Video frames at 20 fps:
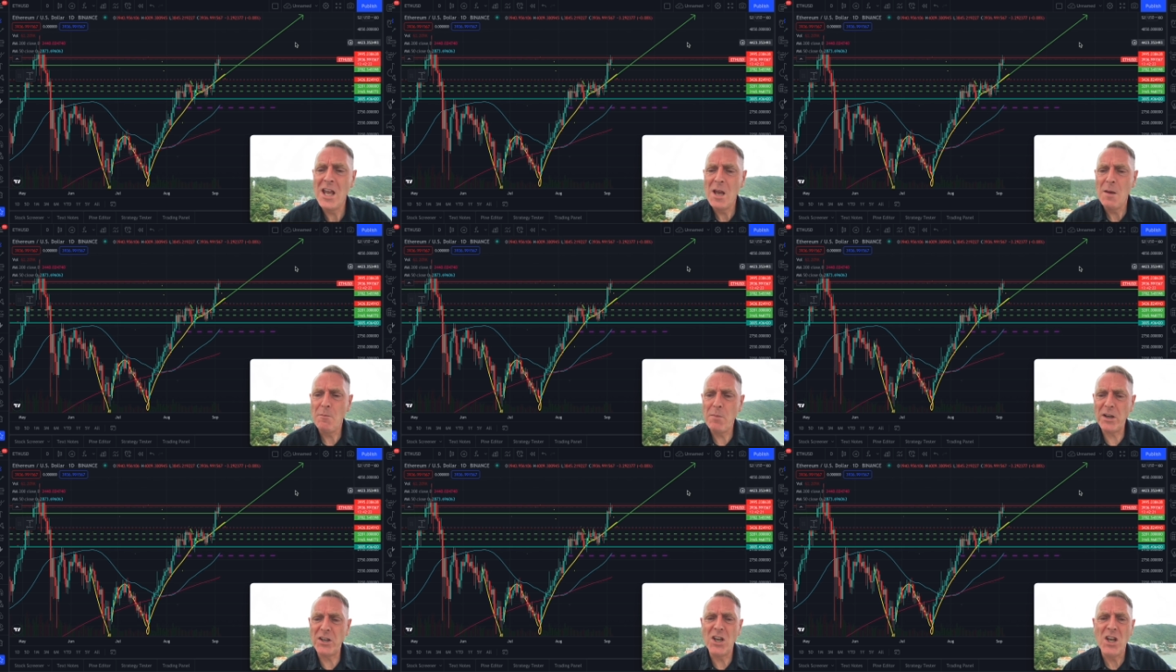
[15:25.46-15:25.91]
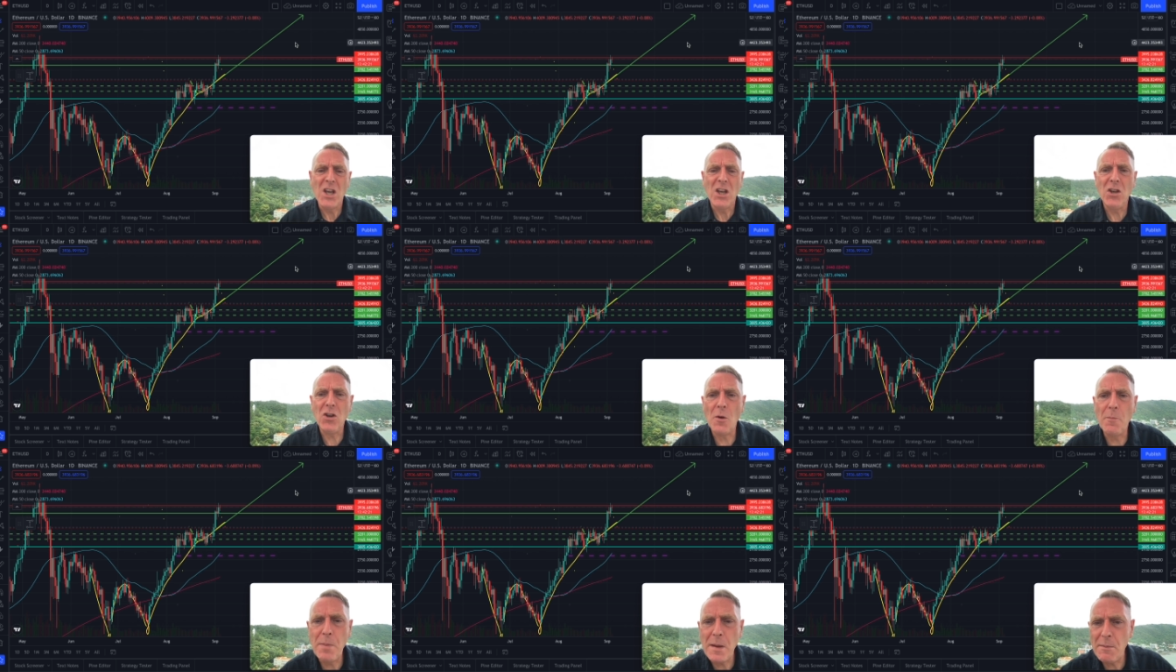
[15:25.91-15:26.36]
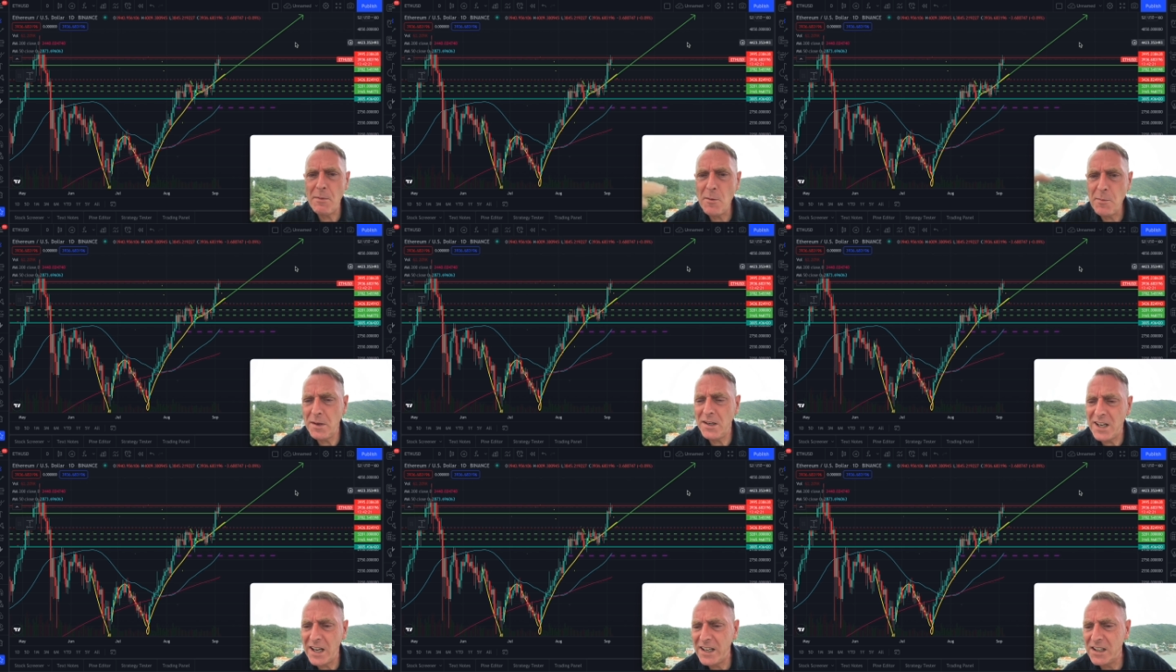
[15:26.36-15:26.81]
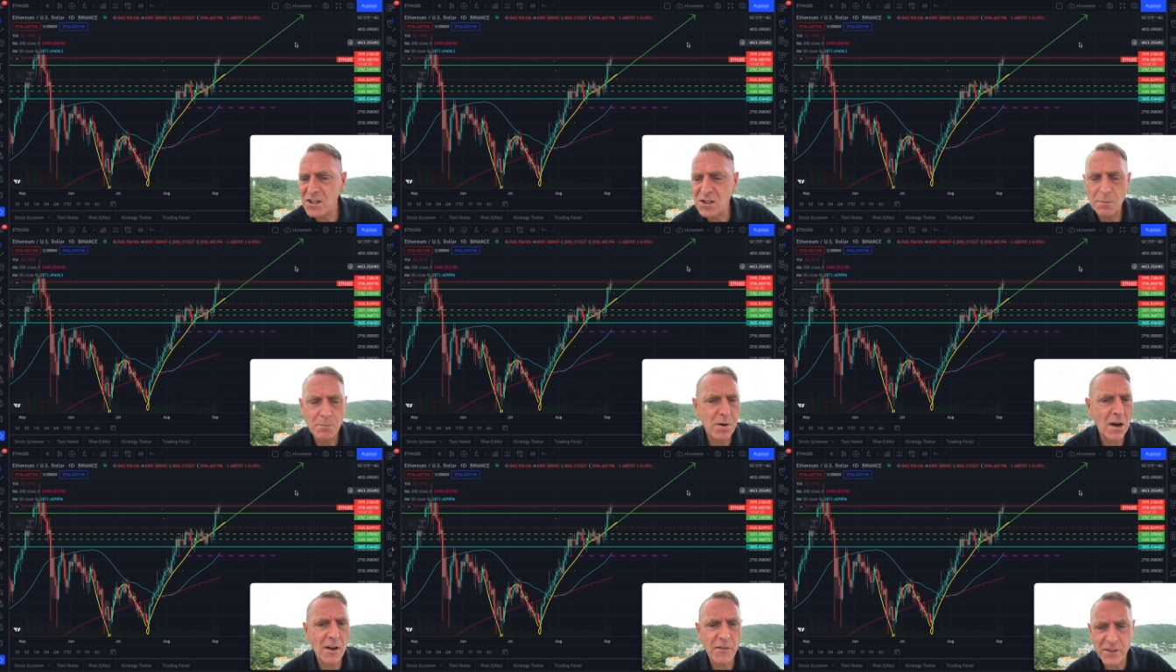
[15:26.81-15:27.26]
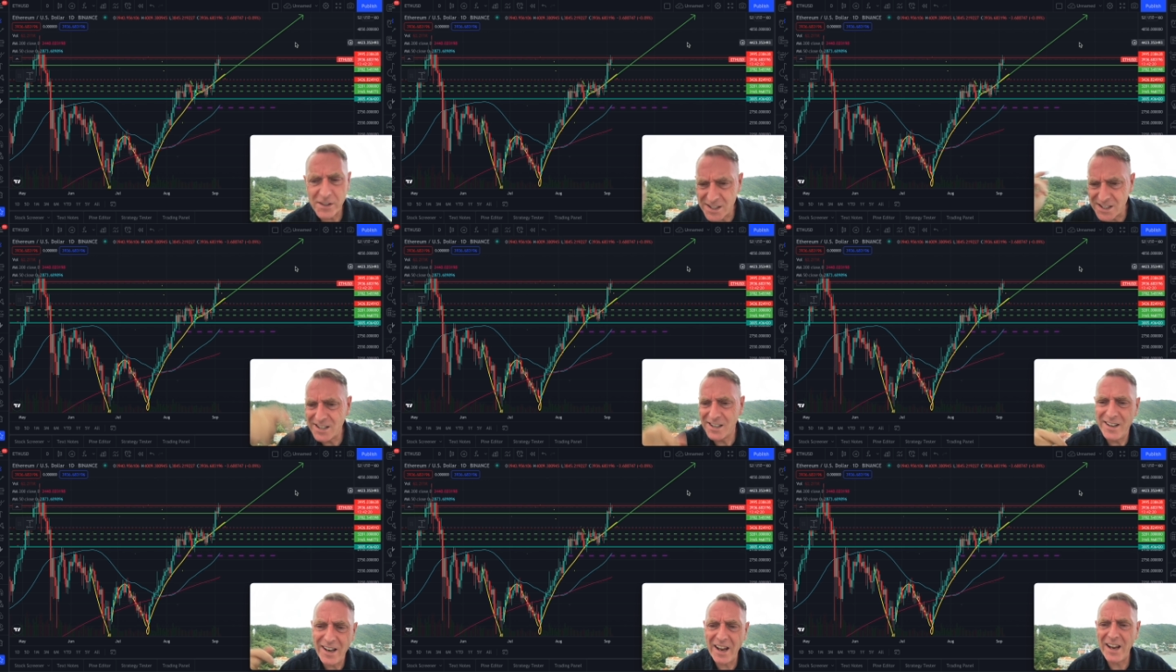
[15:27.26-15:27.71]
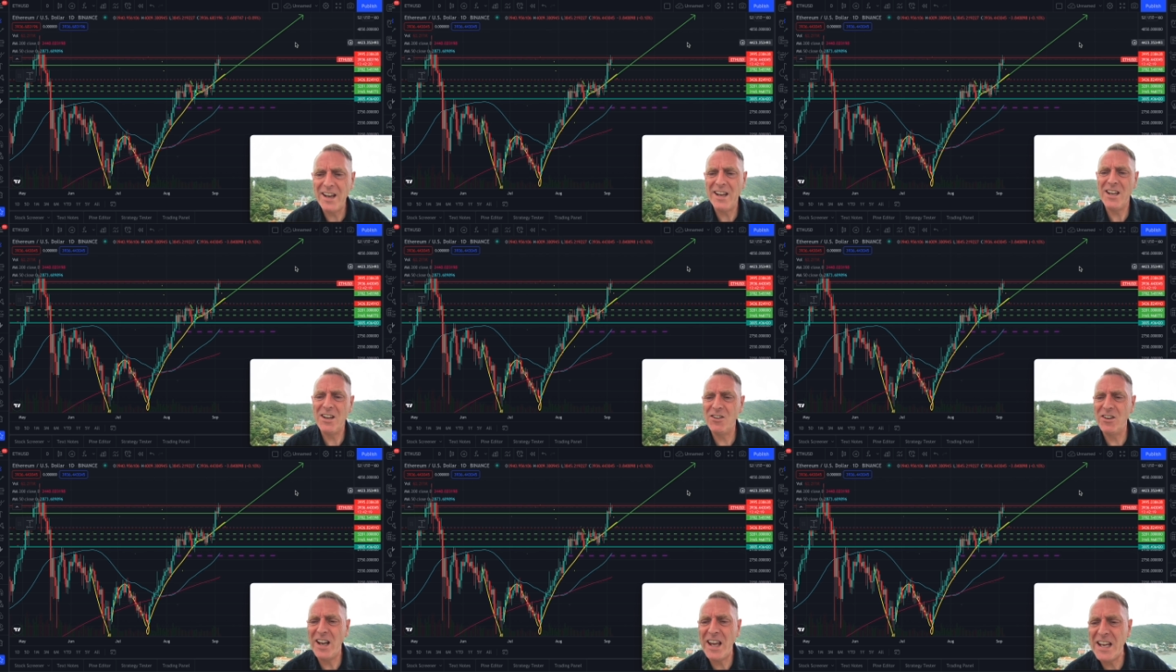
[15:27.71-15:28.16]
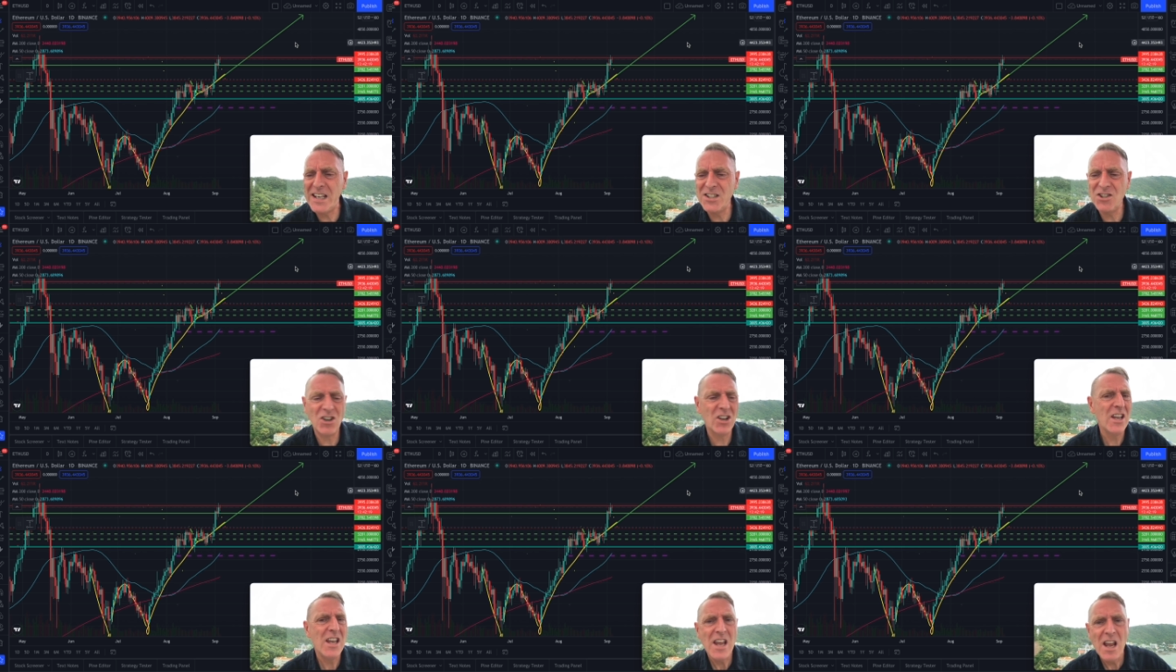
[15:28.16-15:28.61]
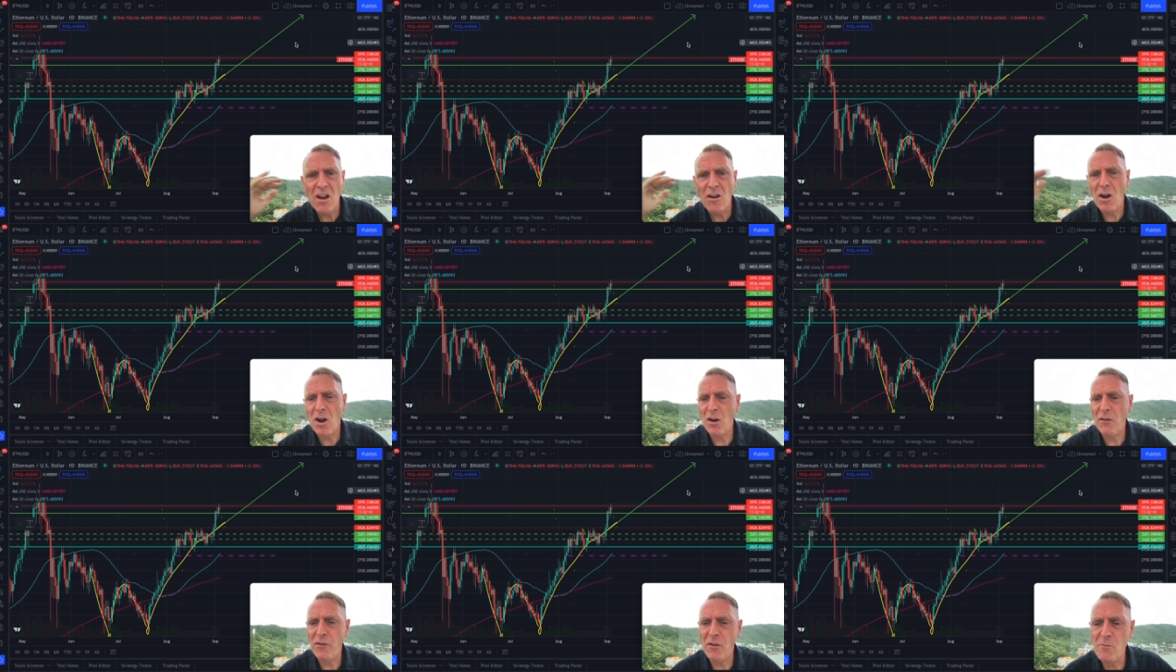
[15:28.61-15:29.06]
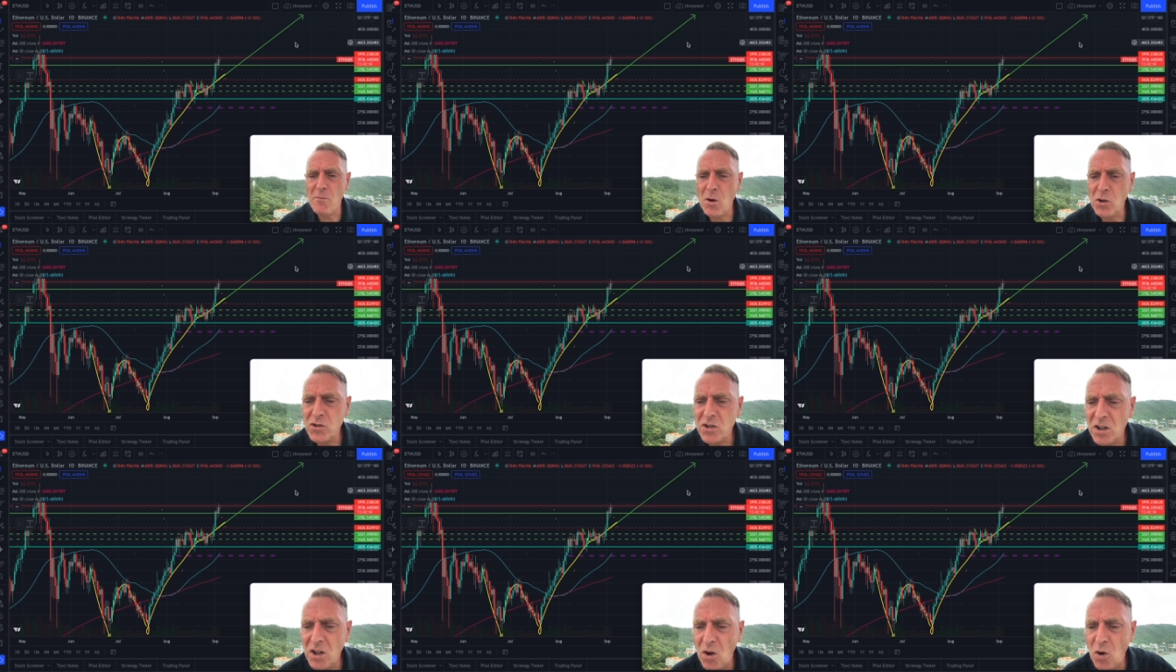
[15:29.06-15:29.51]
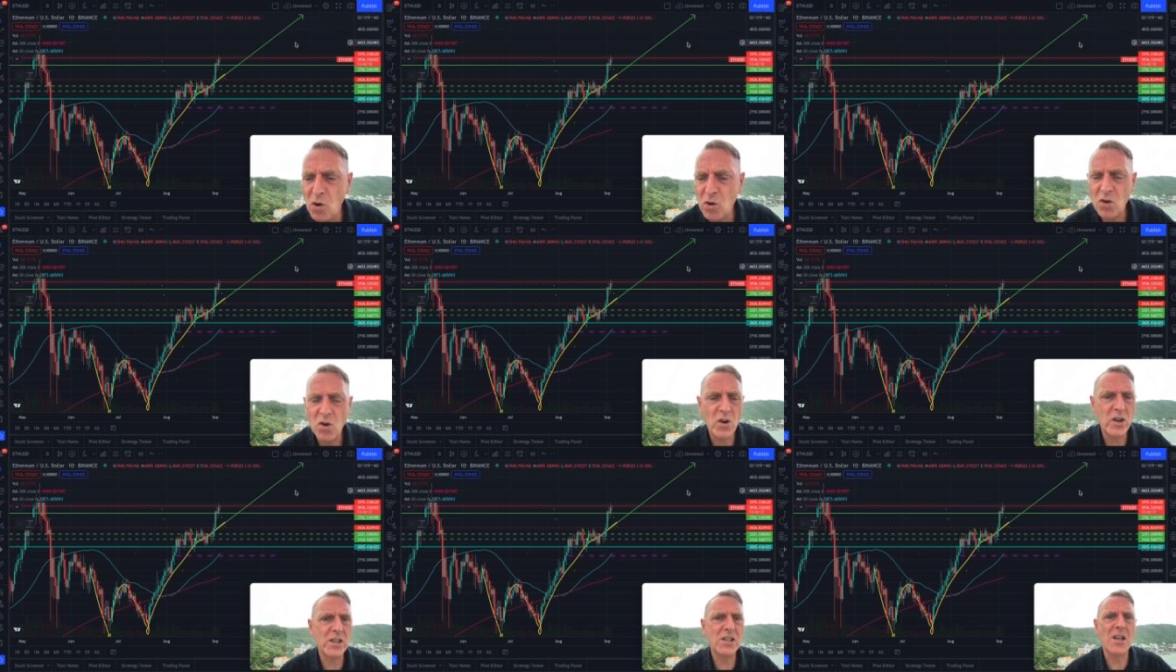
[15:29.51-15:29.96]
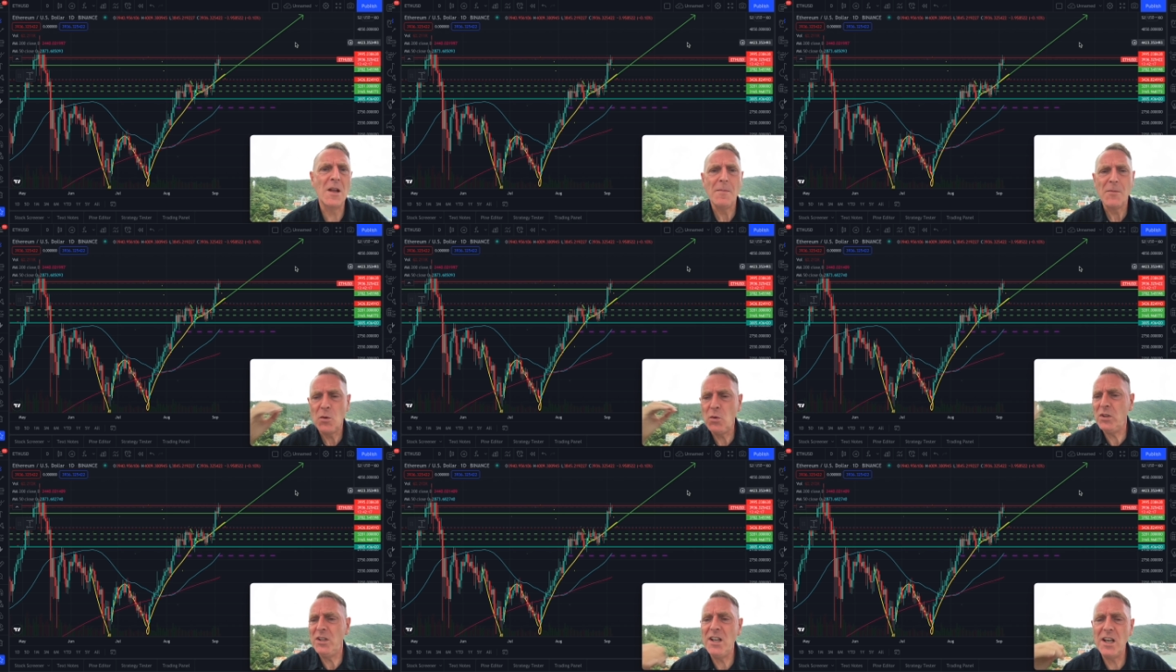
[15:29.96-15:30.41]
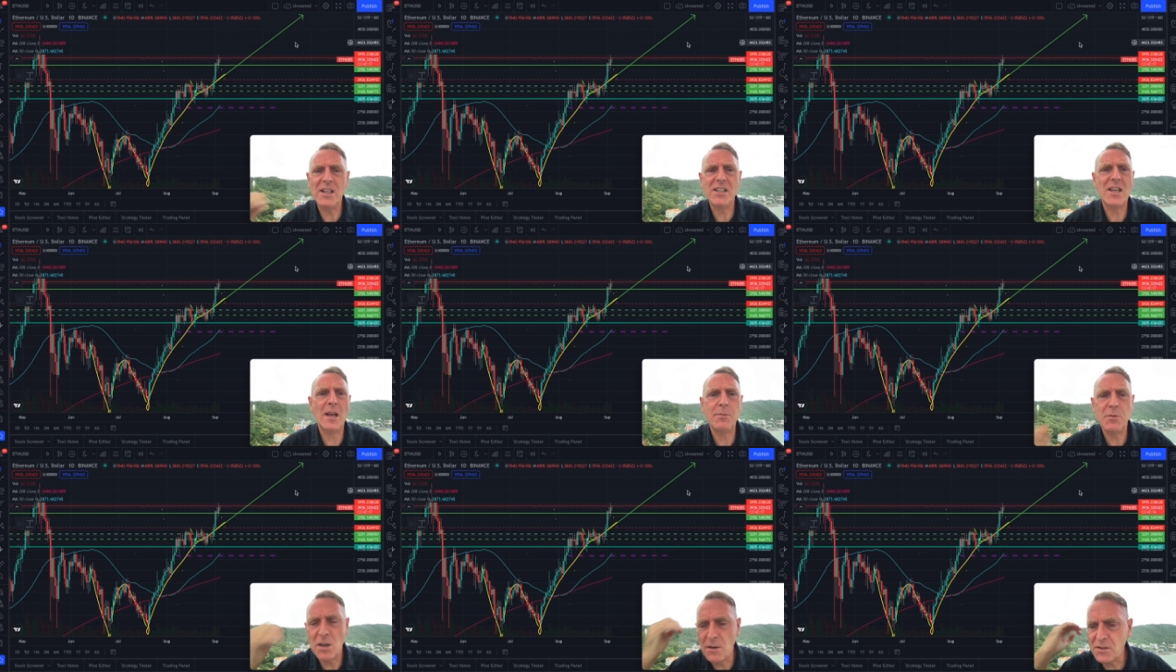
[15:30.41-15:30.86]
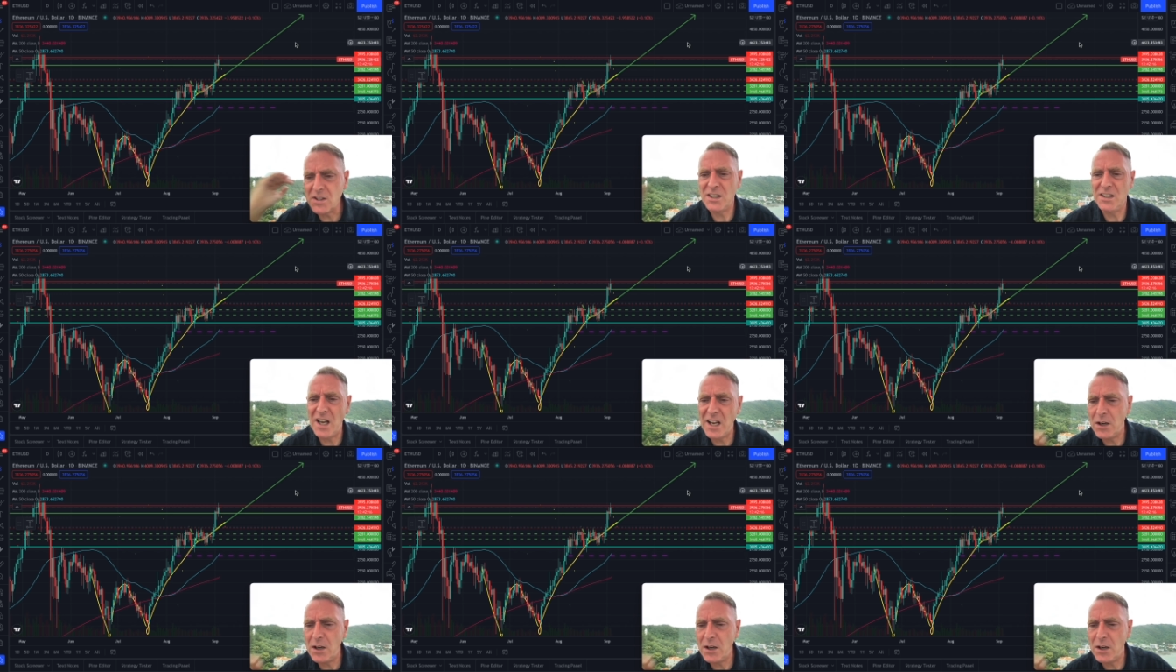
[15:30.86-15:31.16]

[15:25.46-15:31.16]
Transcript: But, you know, people have been taking some profits today here in Asia from most of the altcoins, with the exception of Solana.